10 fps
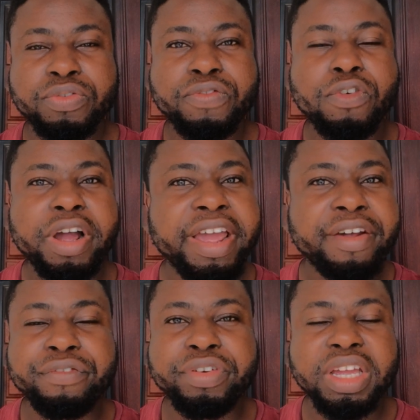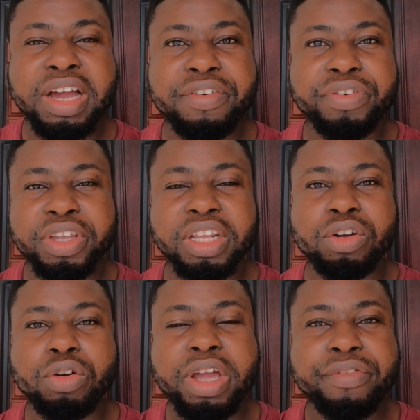for every
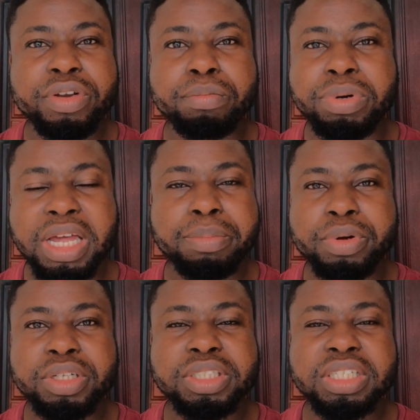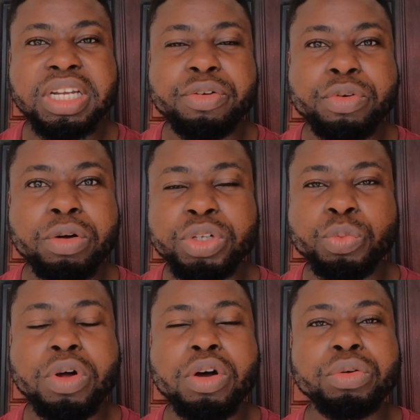African or every black person around the
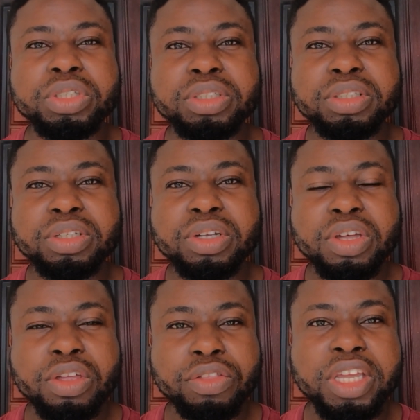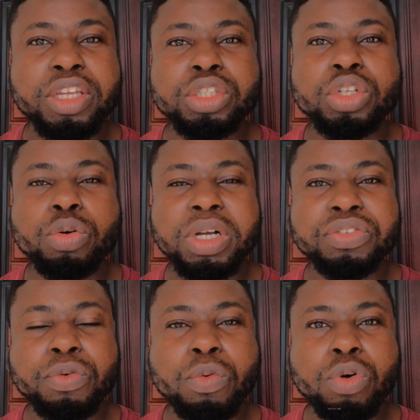world. Thank you so
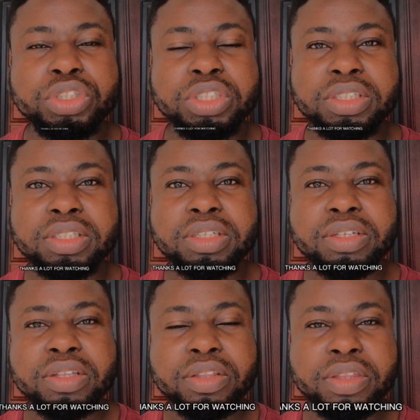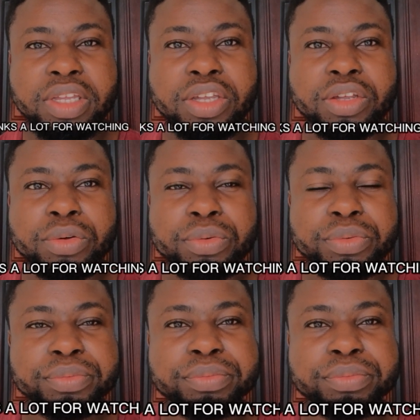much for watching. Thank you.